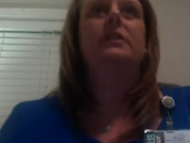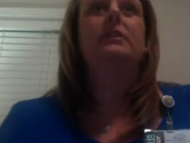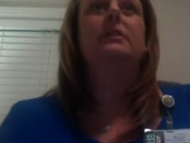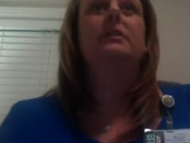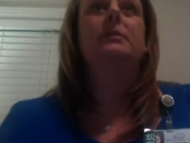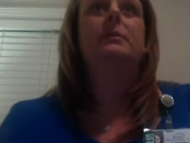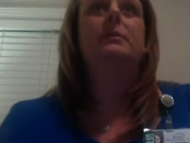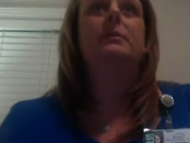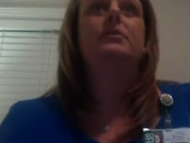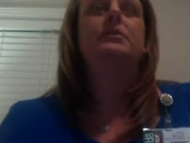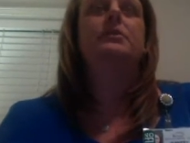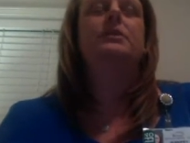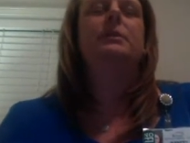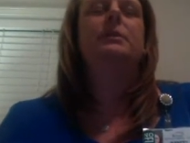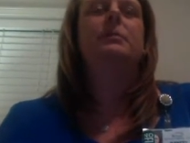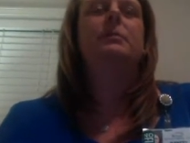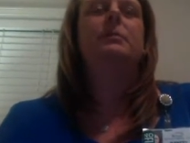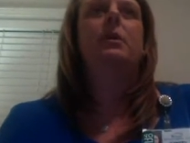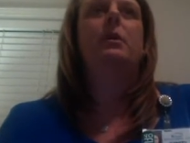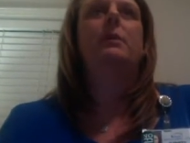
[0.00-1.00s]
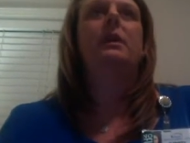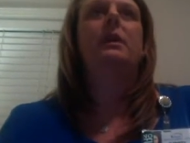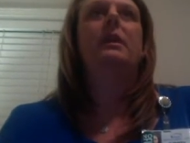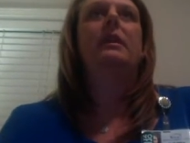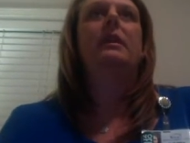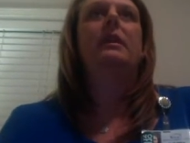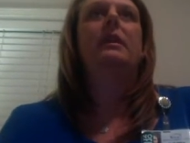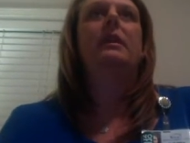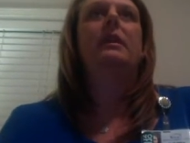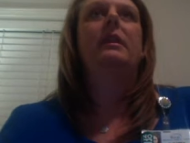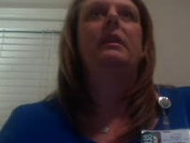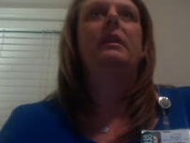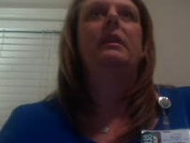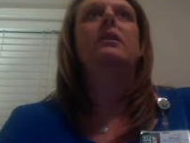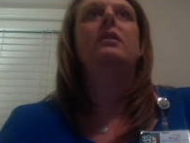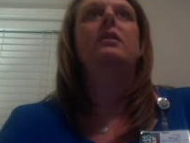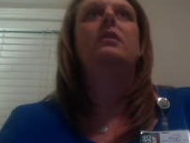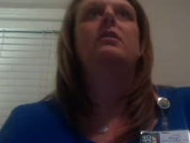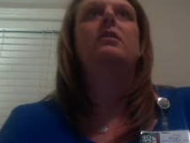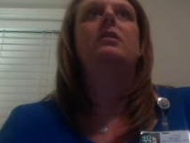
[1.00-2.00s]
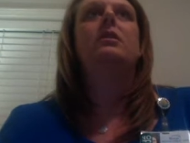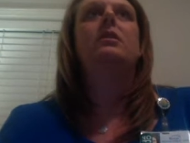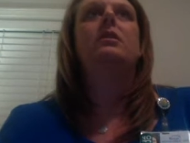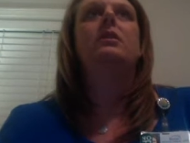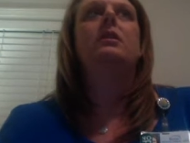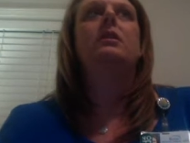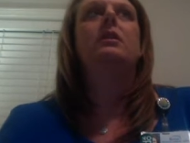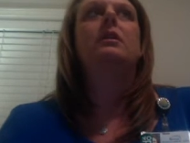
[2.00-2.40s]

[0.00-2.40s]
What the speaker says: emergency department that are